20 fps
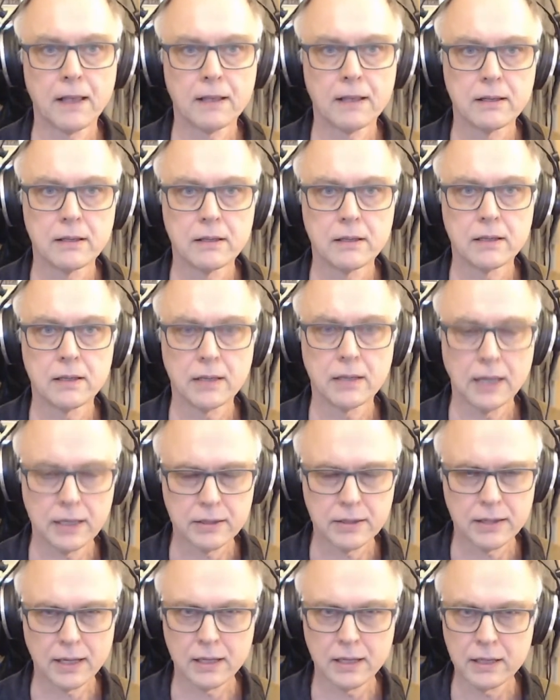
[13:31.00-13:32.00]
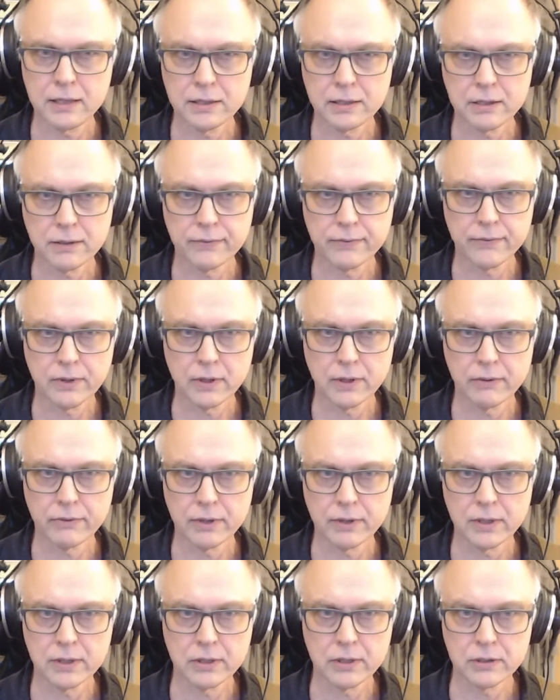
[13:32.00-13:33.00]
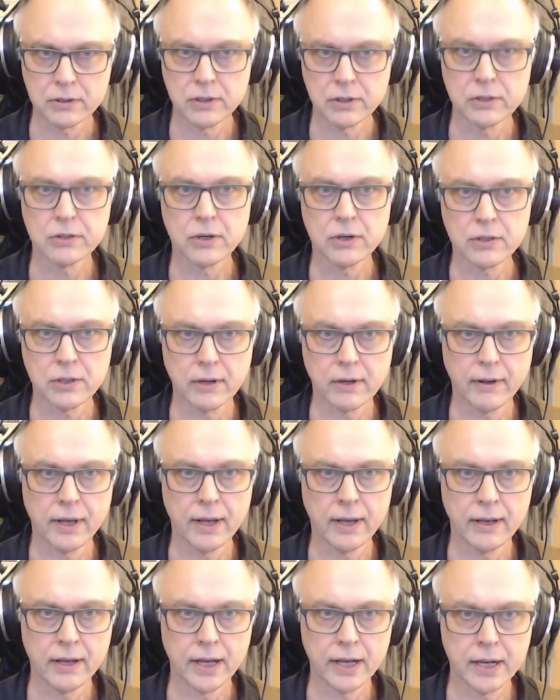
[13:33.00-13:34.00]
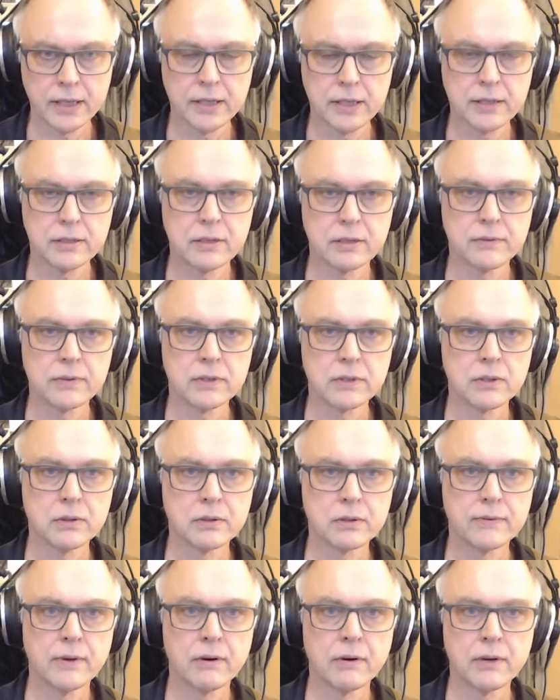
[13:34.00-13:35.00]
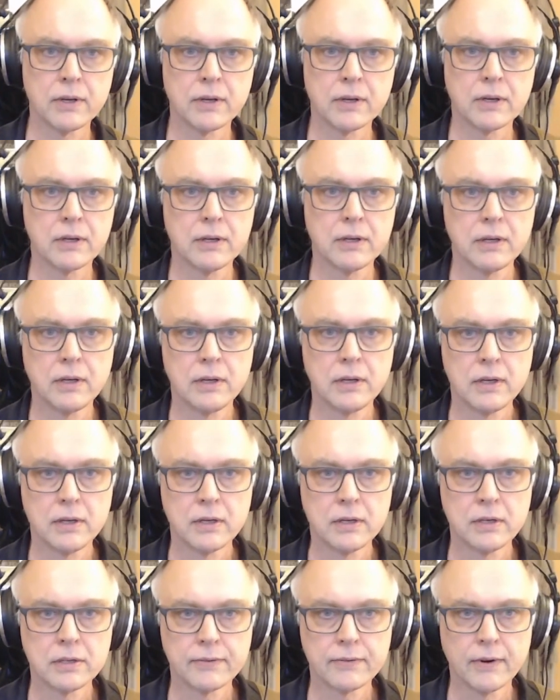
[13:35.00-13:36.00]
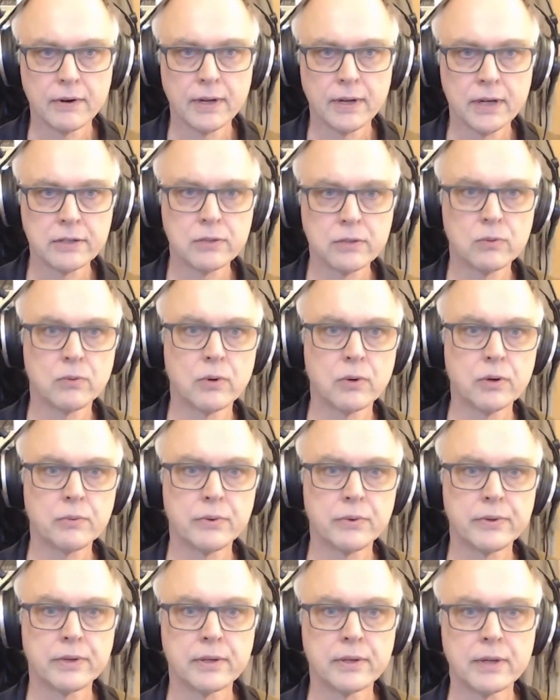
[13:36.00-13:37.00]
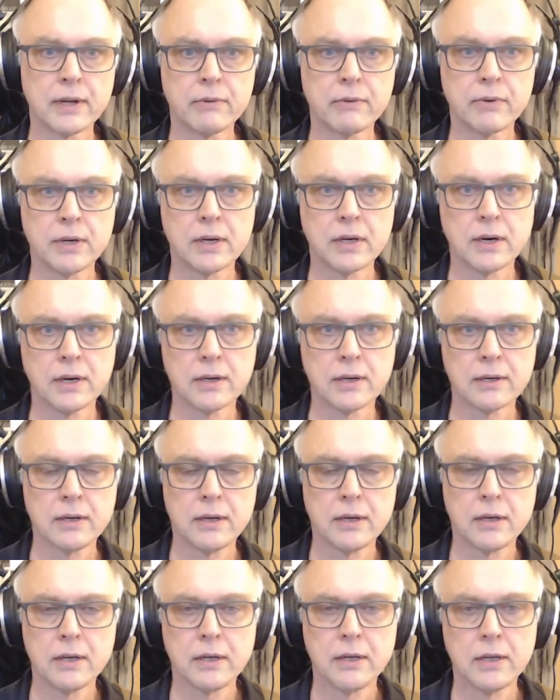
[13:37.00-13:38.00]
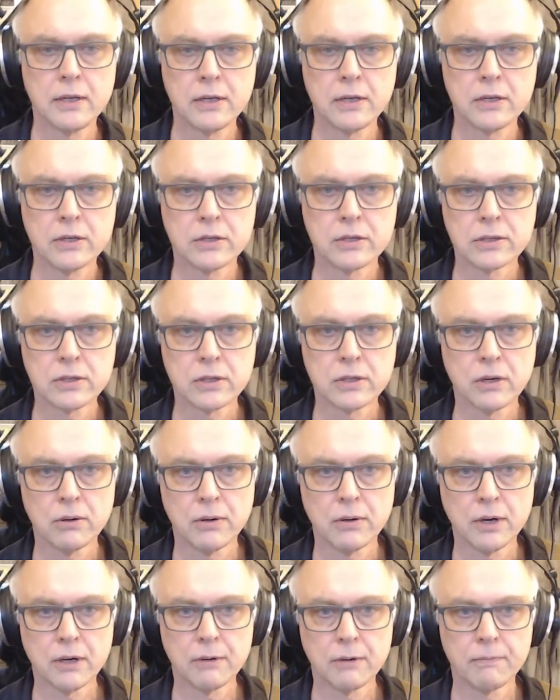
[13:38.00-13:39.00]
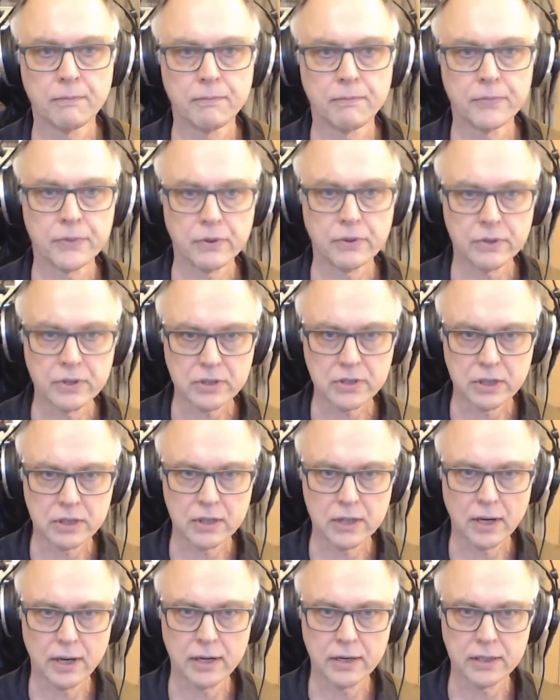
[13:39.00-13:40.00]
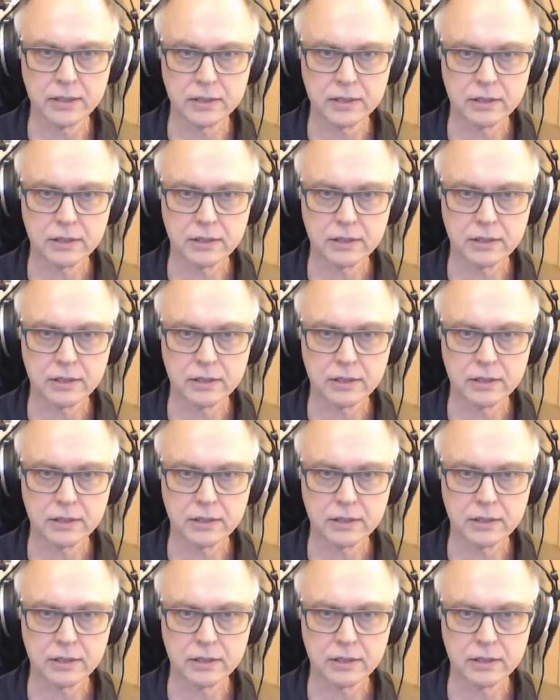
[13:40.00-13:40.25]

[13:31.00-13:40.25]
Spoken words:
It has adhesive, conductive adhesive, so it's very nice to work with in that regard. So this guitar is